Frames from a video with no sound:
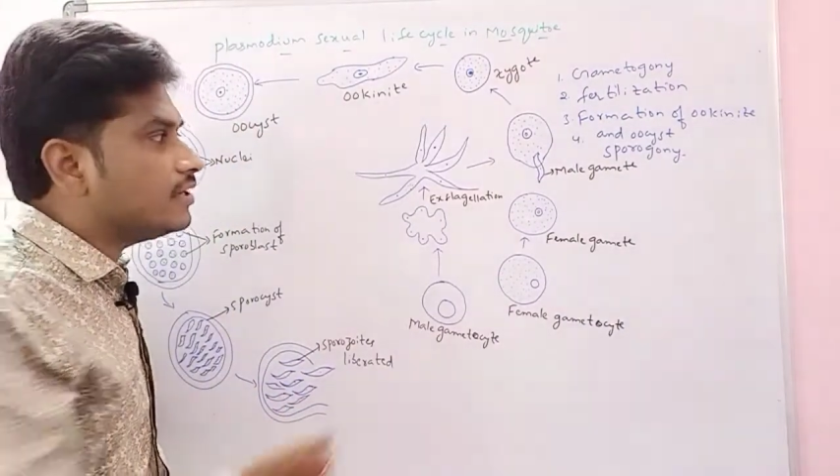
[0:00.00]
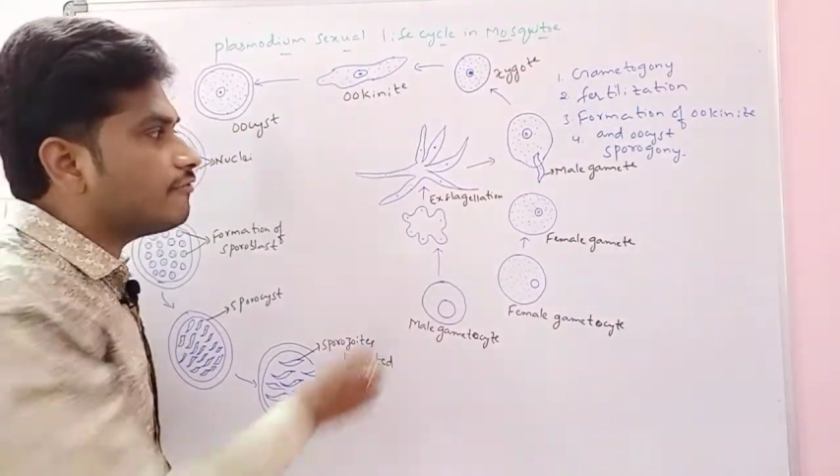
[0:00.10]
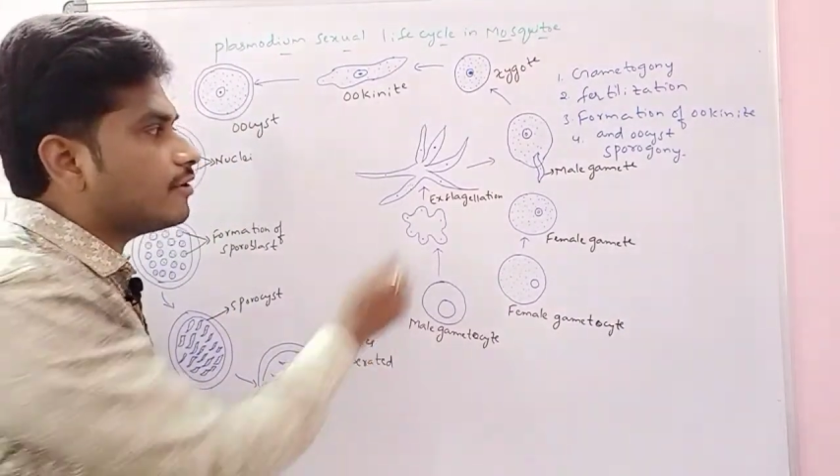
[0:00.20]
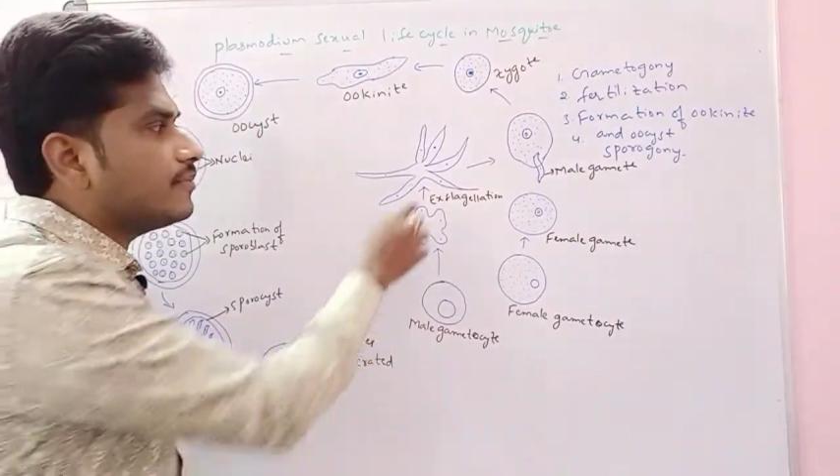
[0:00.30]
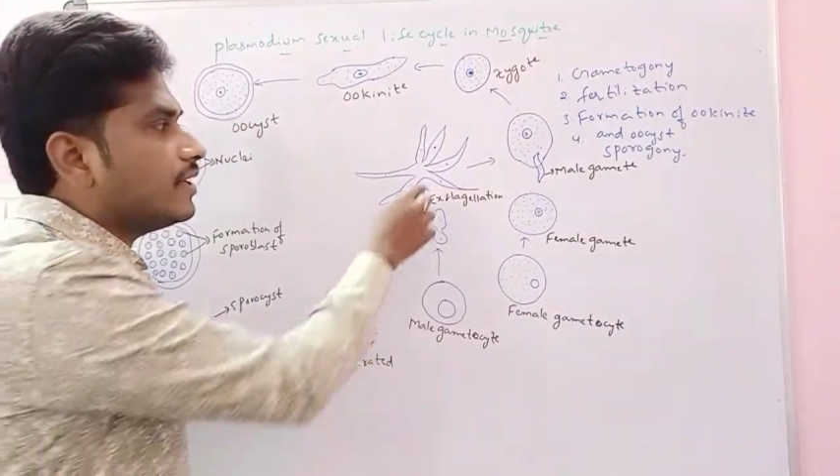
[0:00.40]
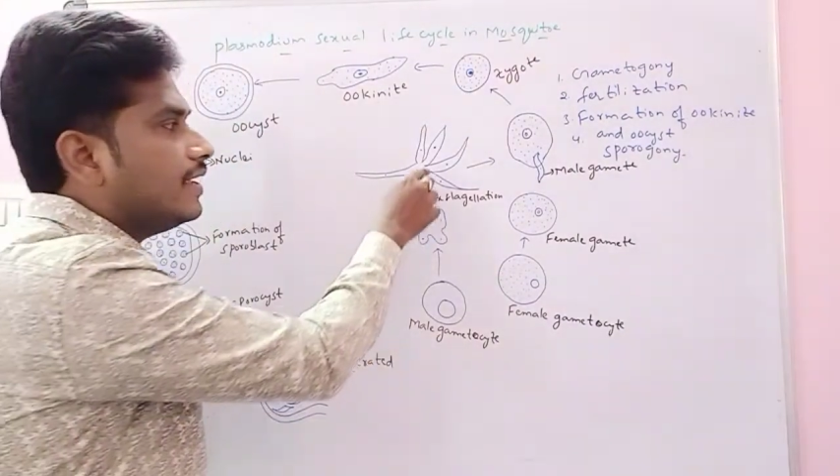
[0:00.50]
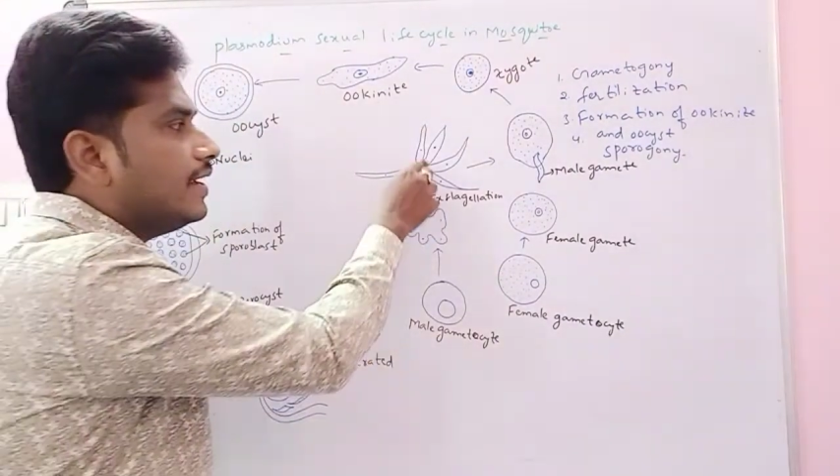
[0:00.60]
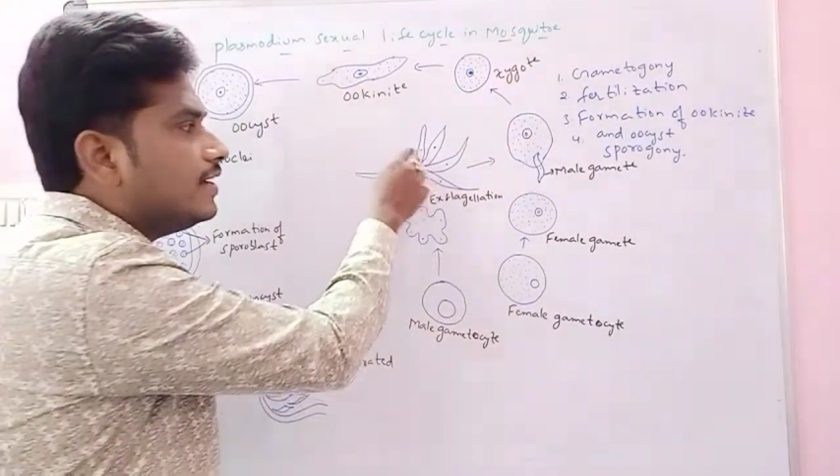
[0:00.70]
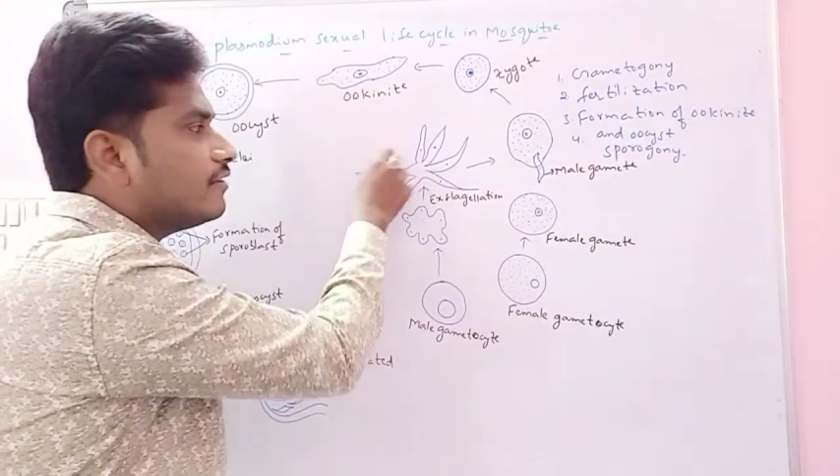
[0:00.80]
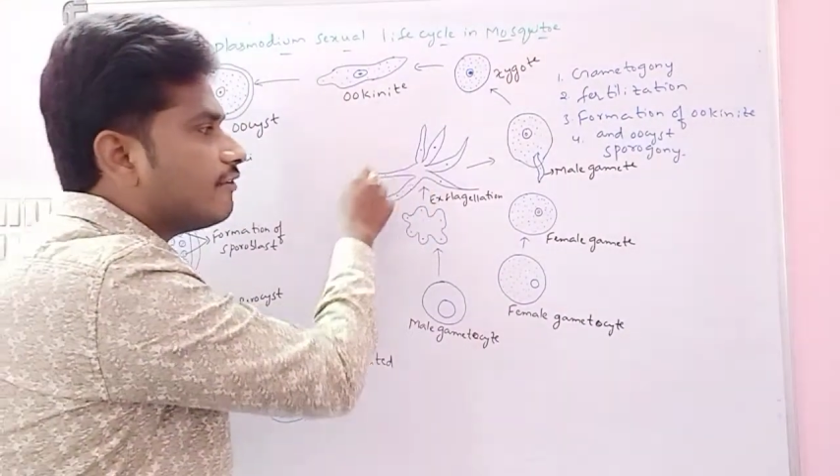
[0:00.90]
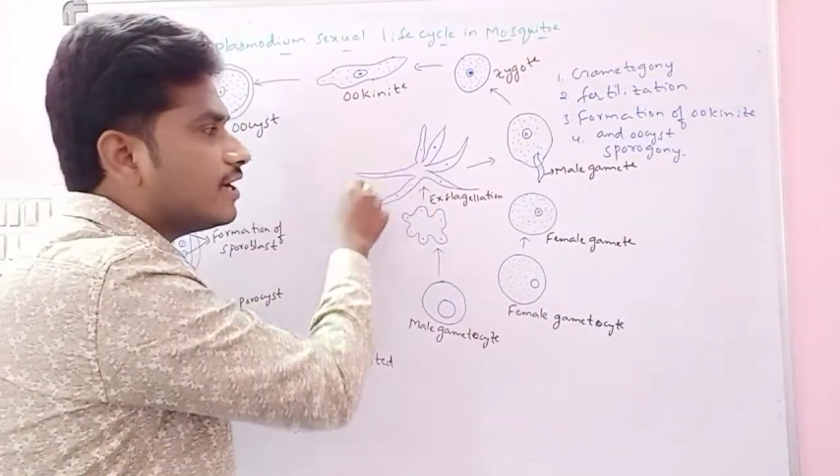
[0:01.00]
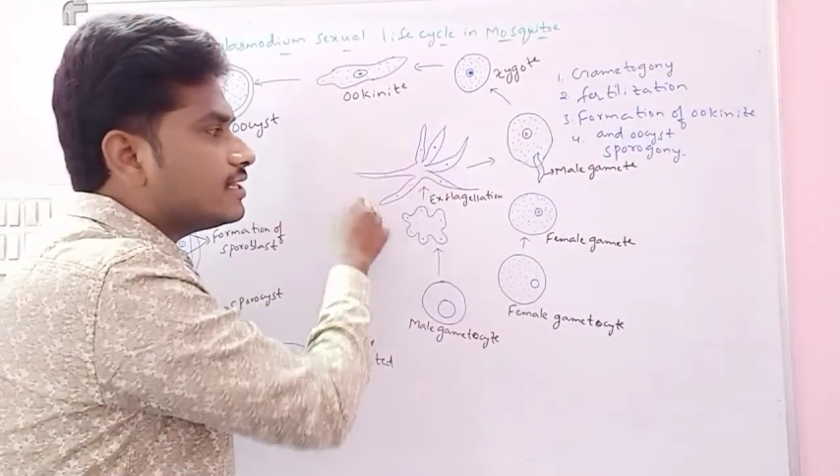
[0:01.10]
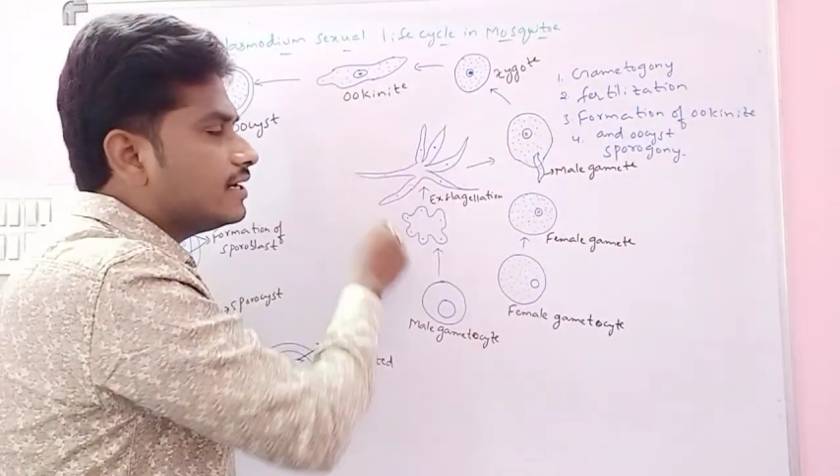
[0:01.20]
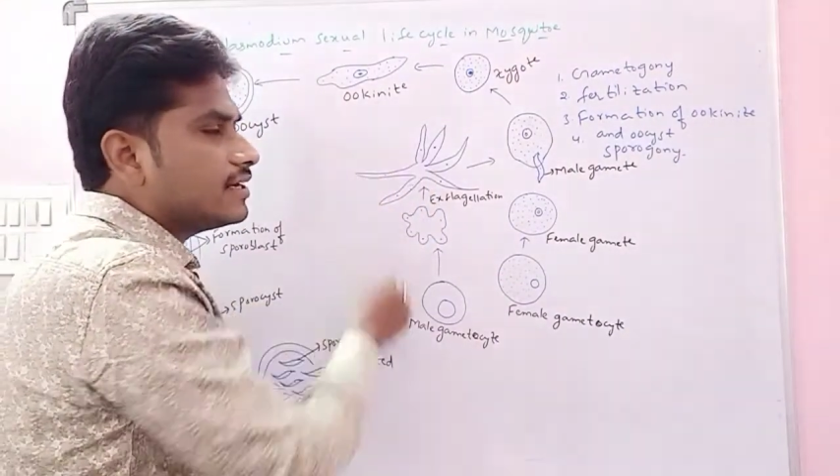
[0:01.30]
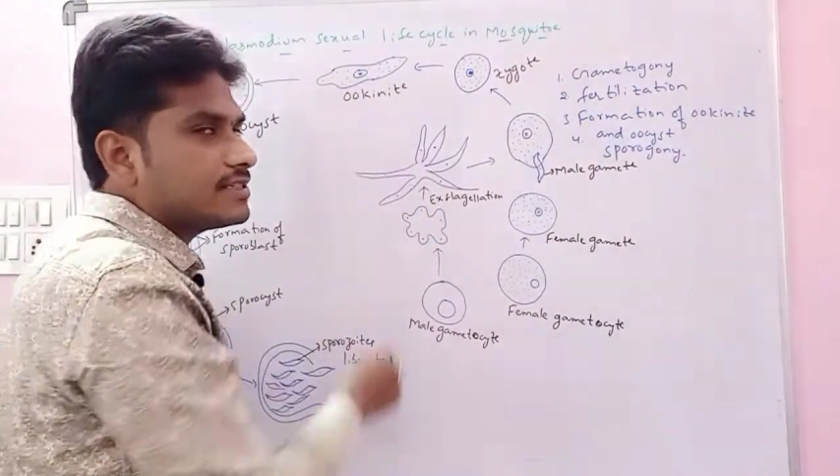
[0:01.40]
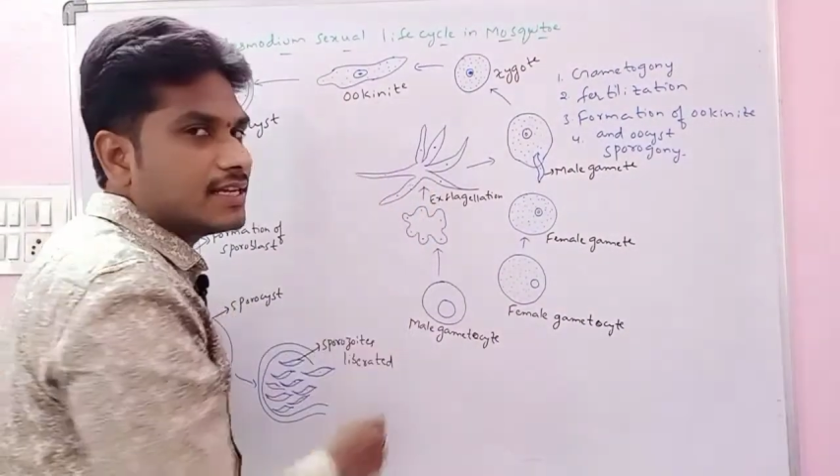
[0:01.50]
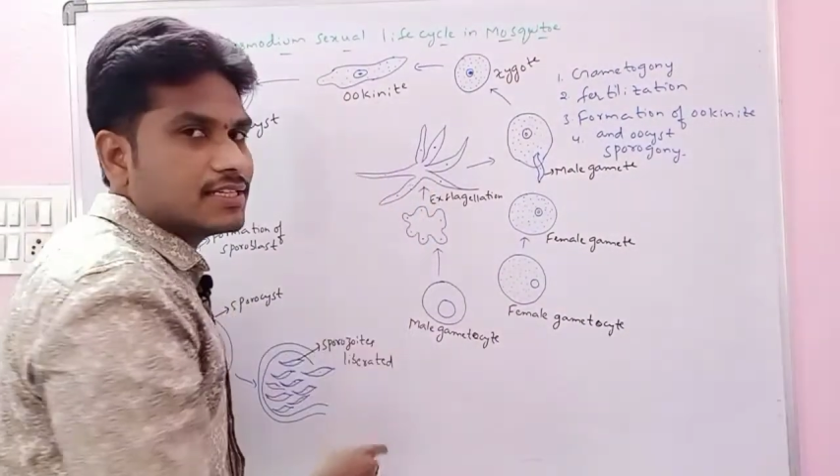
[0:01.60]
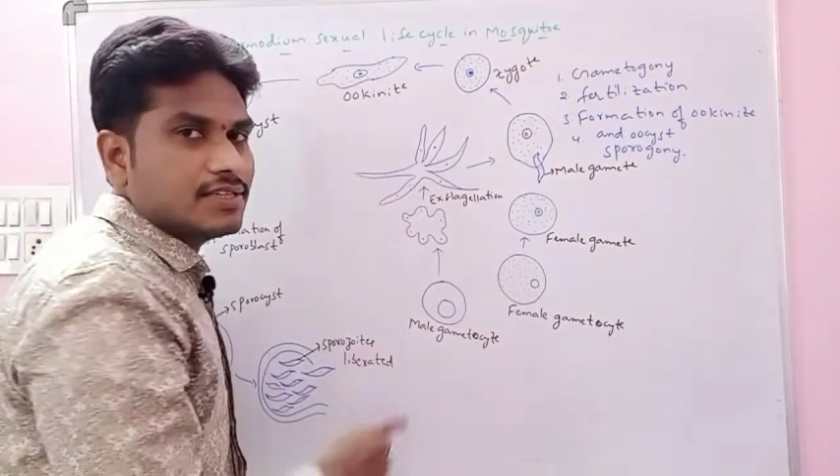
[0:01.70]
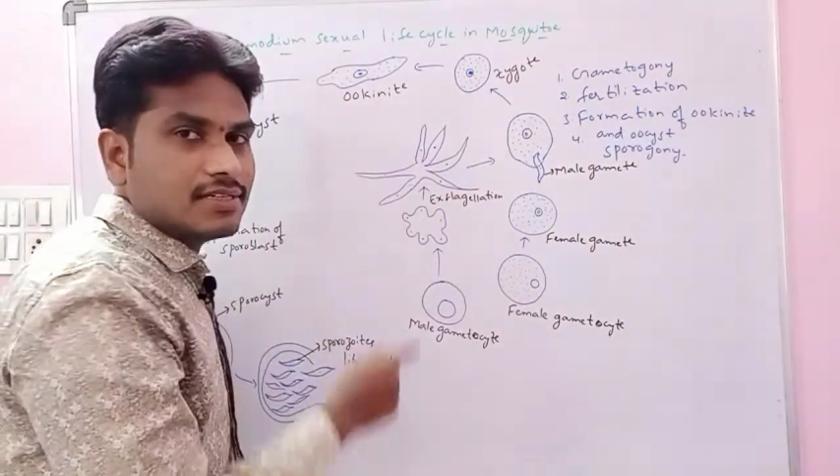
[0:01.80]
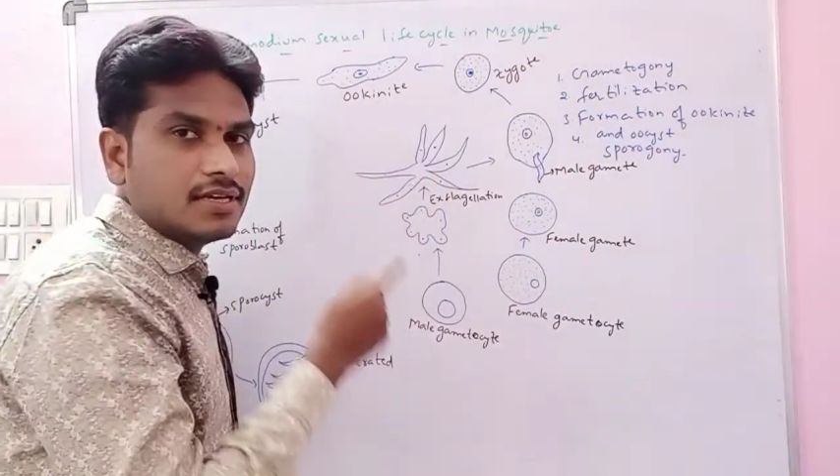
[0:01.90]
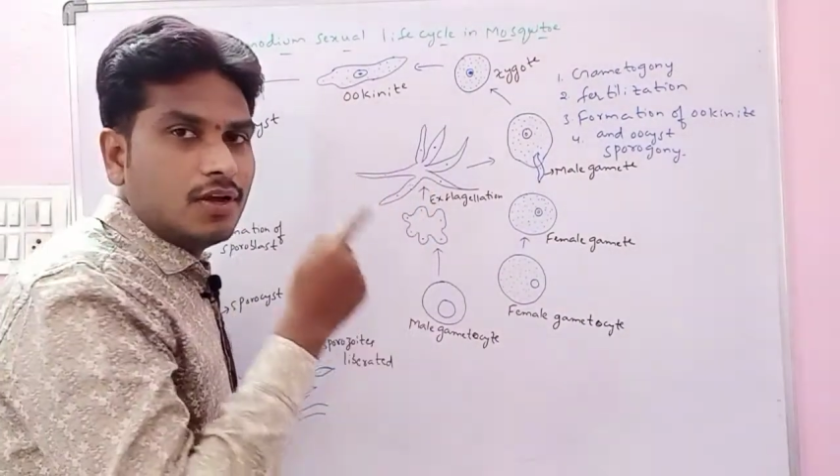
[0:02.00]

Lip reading: From the 8 flagellated structures,